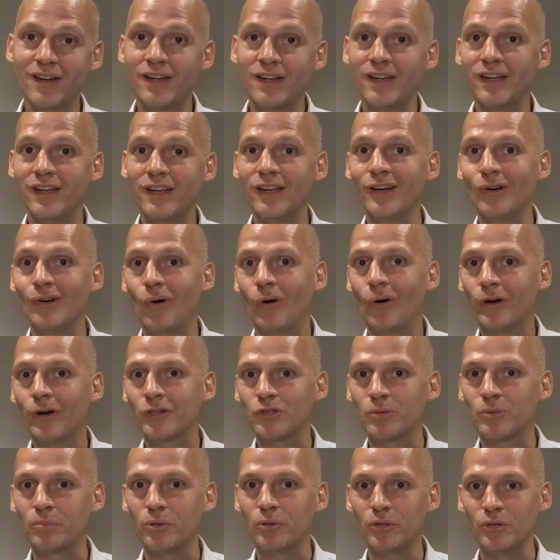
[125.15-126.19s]
in order to
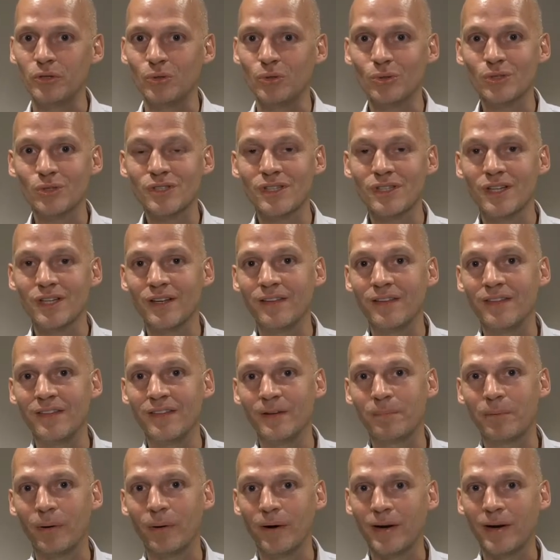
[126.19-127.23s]
produce the
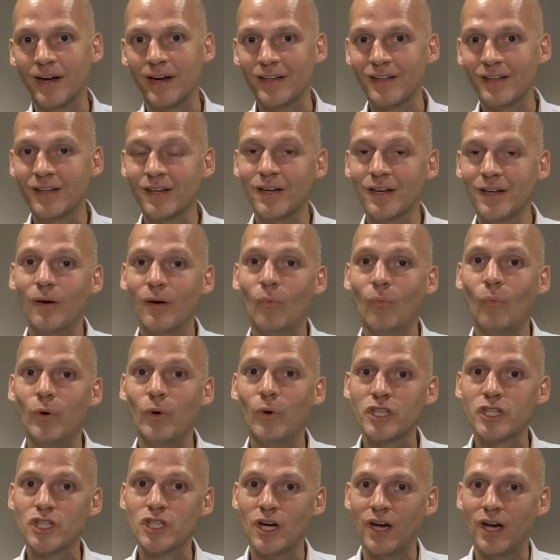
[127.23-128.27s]
product
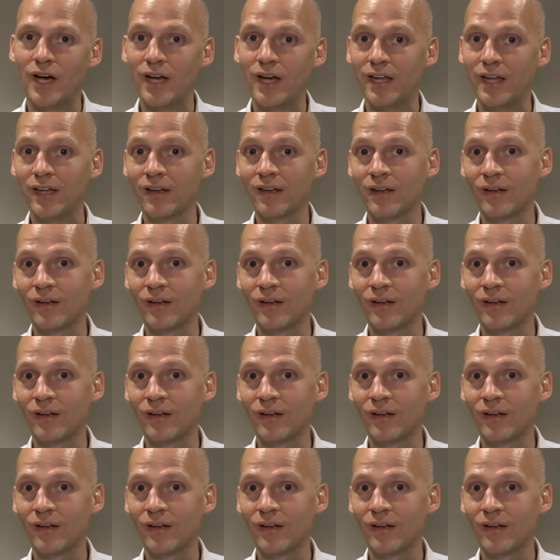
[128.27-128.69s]
which I